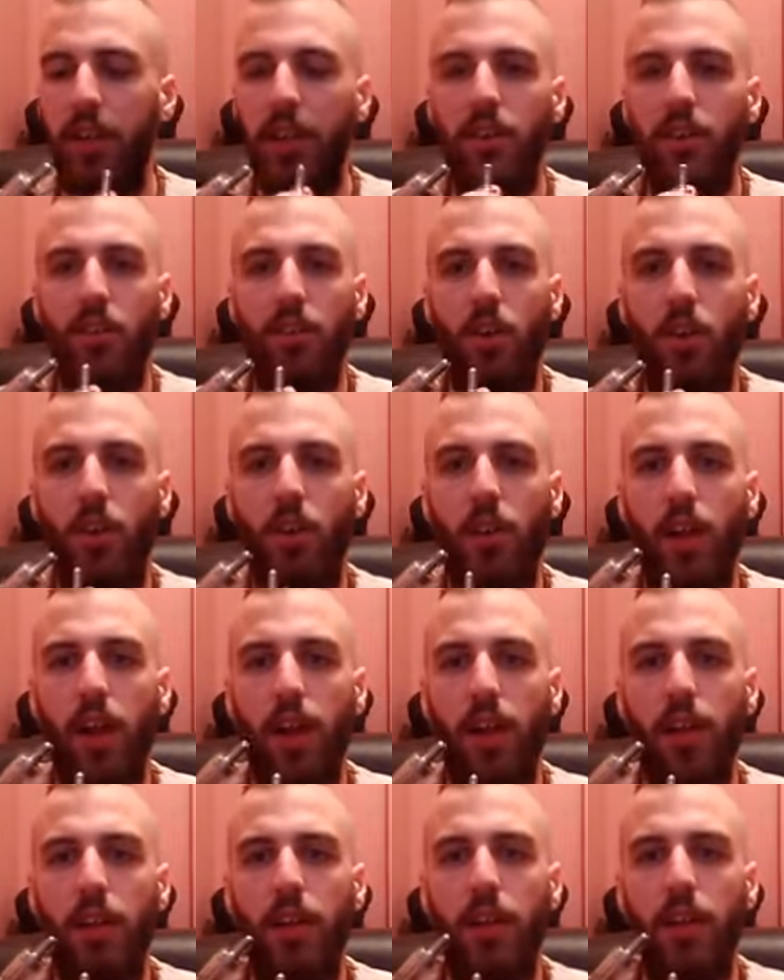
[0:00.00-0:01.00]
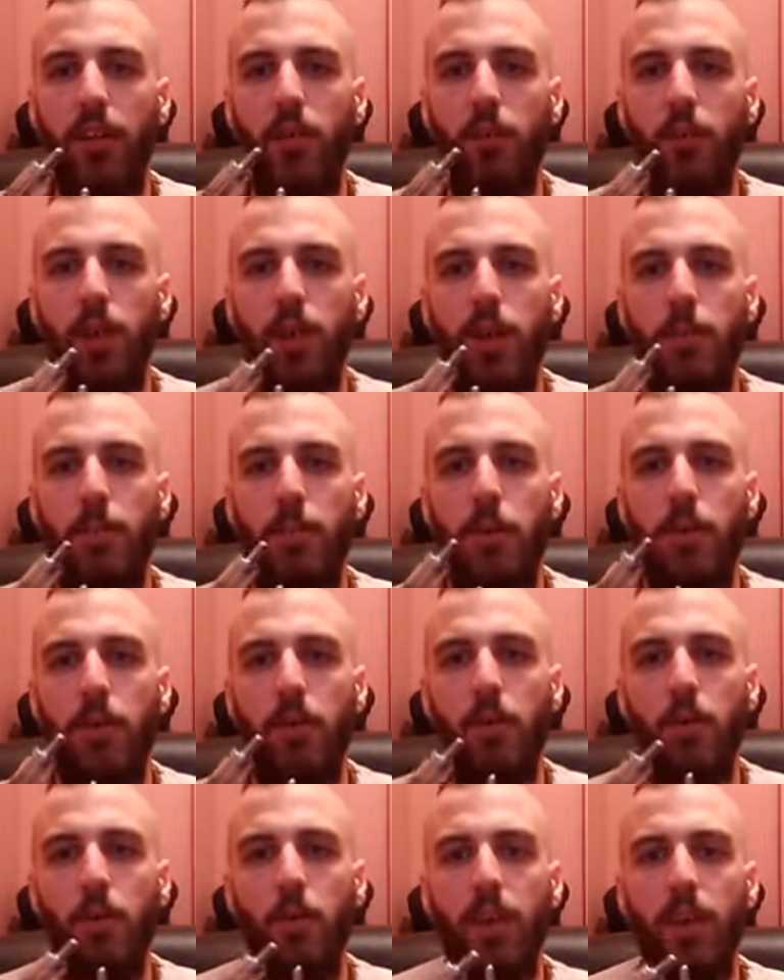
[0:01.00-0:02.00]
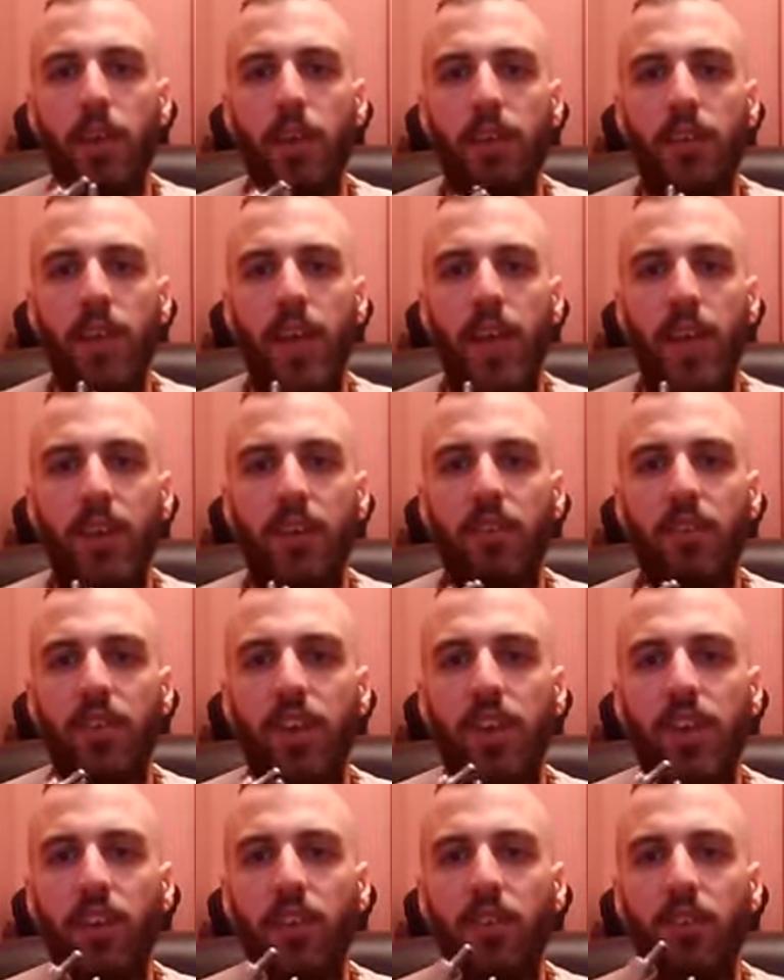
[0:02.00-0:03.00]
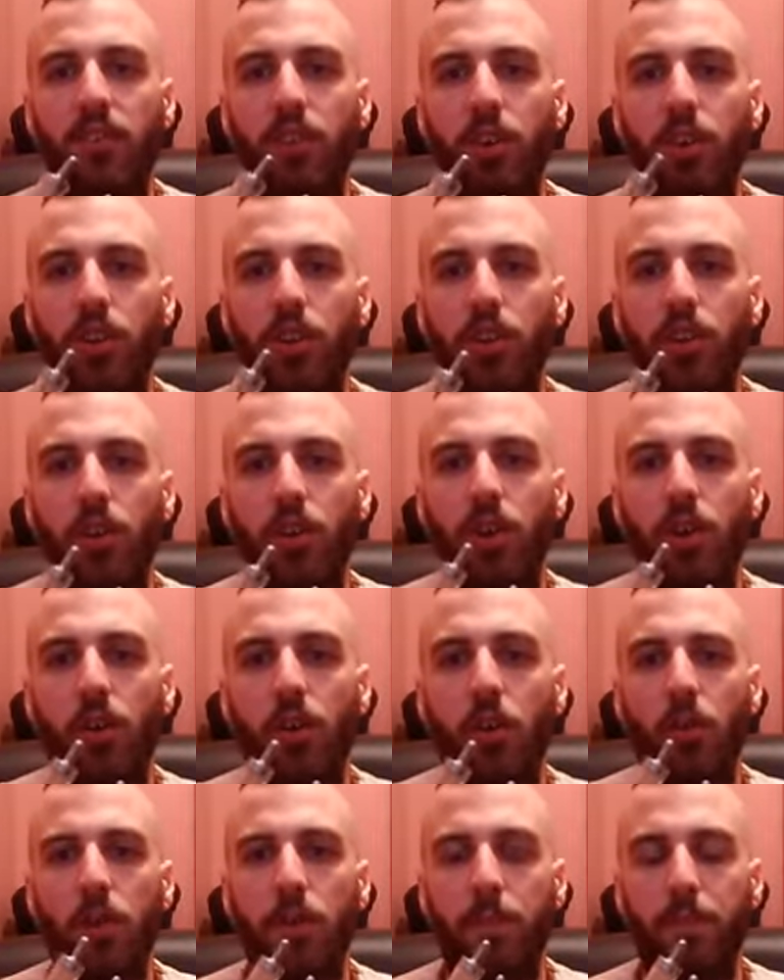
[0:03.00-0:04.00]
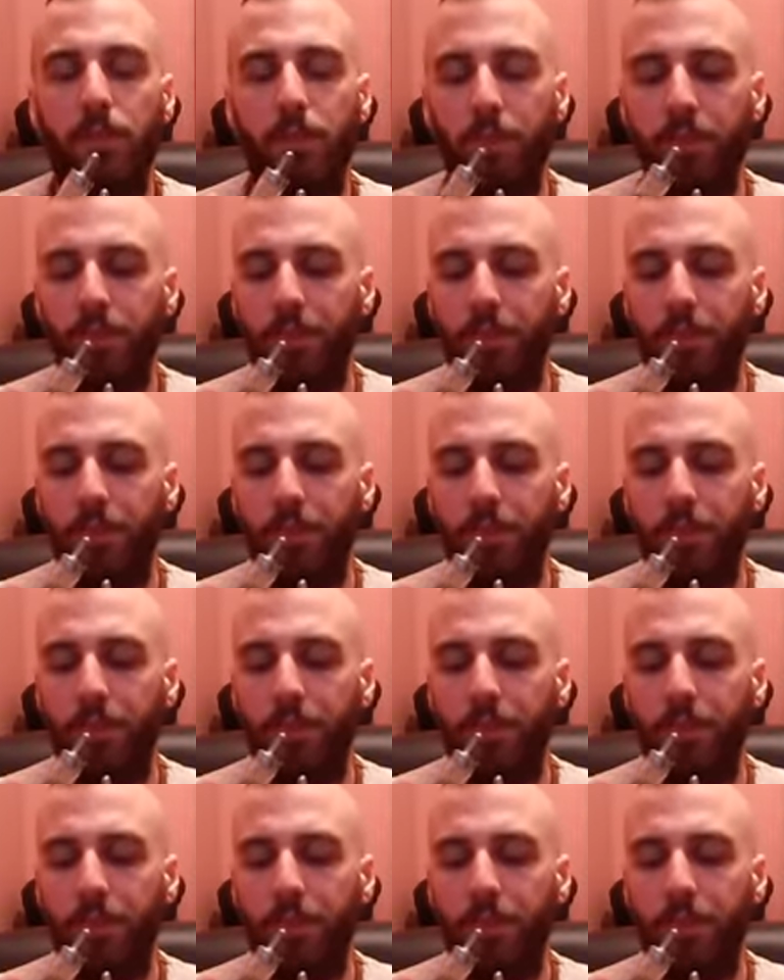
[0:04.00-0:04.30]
It's got that little lip where your tanks sit inside the hole,